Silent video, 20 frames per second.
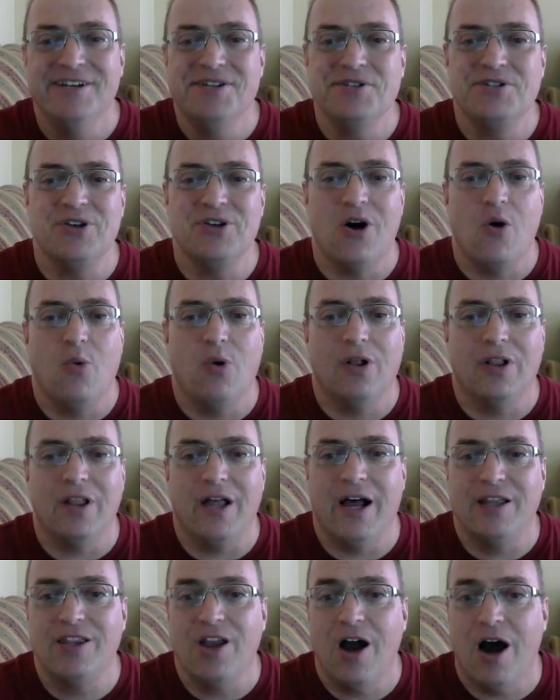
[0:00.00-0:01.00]
So
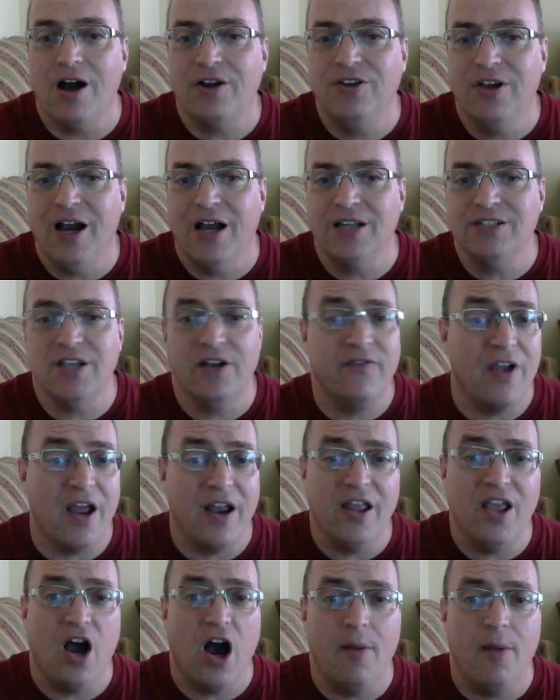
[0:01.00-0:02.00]
we'll uh, talk to you guys there. If you have
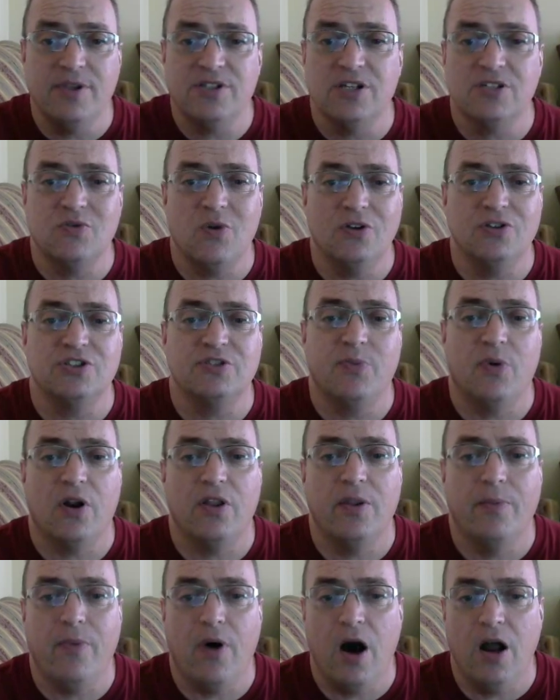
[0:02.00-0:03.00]
any comments as well, just put
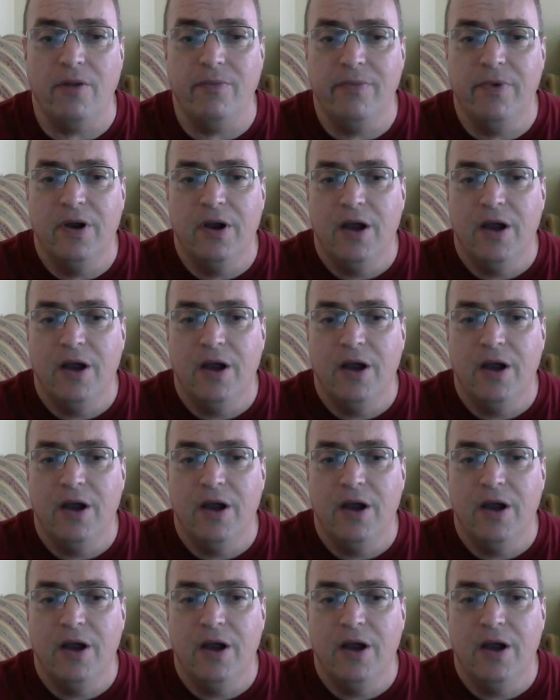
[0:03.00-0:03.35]
on the bottom.